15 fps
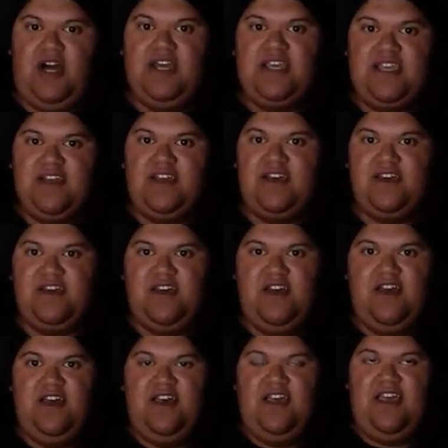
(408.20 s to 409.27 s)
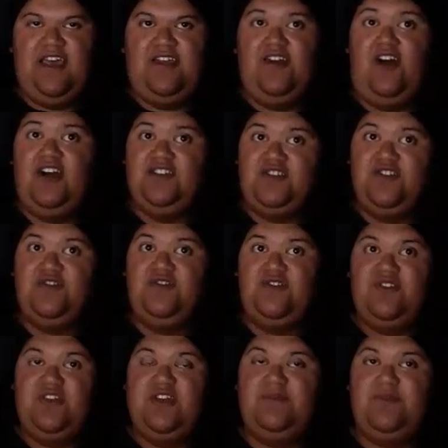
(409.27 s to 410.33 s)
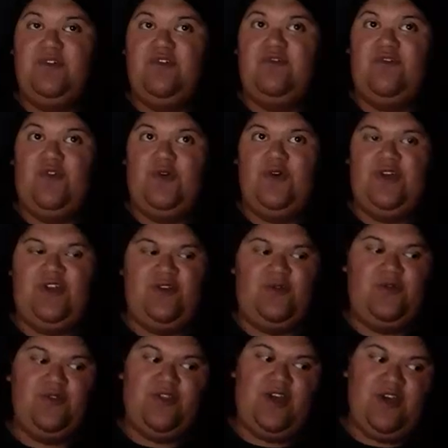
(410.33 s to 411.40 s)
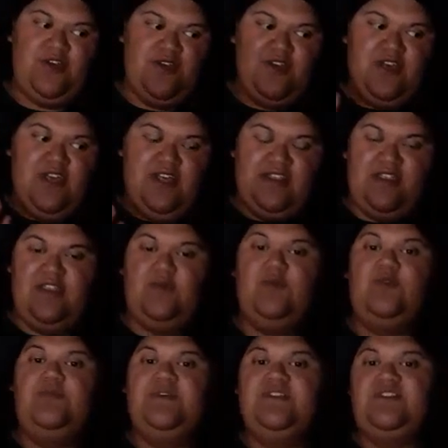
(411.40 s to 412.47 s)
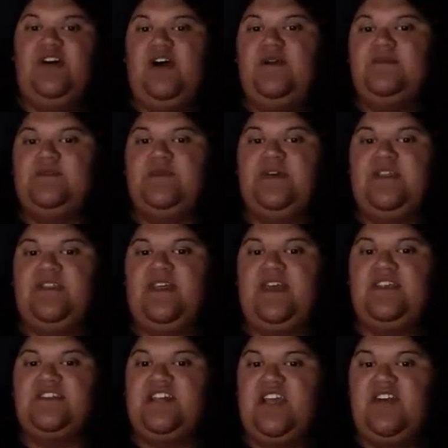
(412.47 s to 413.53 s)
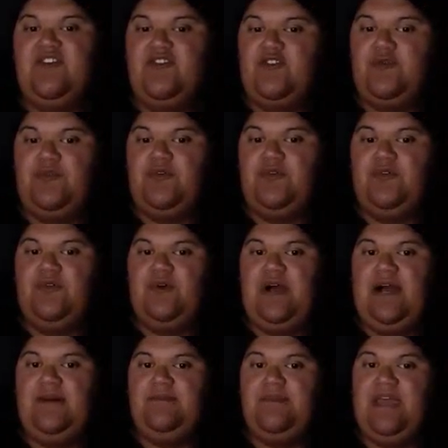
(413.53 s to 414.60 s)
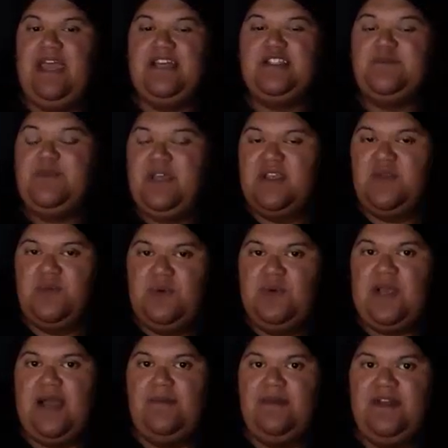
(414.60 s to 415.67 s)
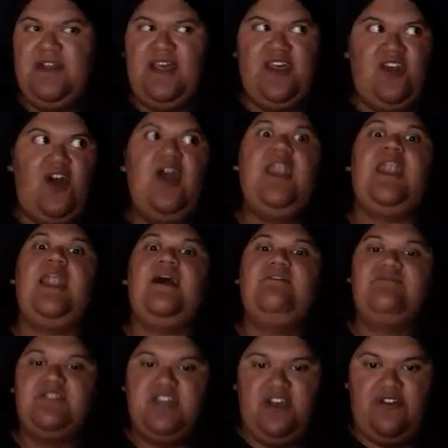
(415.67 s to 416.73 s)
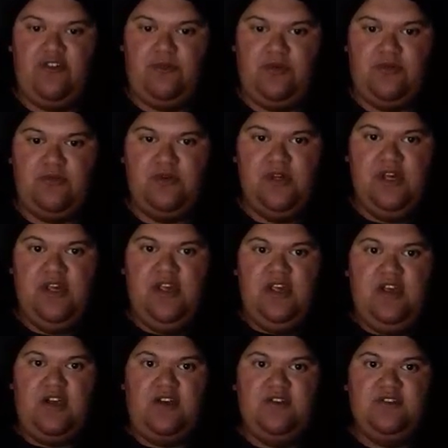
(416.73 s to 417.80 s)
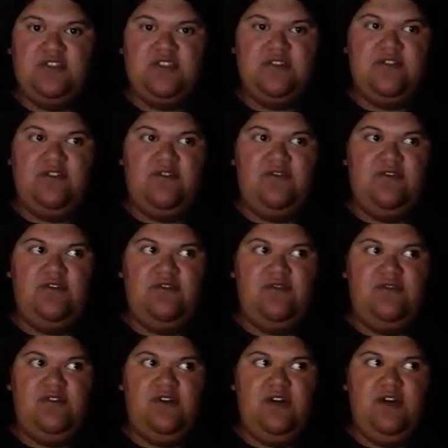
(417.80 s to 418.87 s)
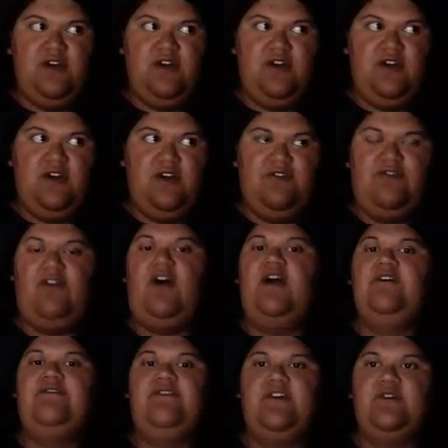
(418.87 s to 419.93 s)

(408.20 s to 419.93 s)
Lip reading: I get it. And I do need to move forward, although there will be times where that charitable aspect will come in, and I love charitable, because if I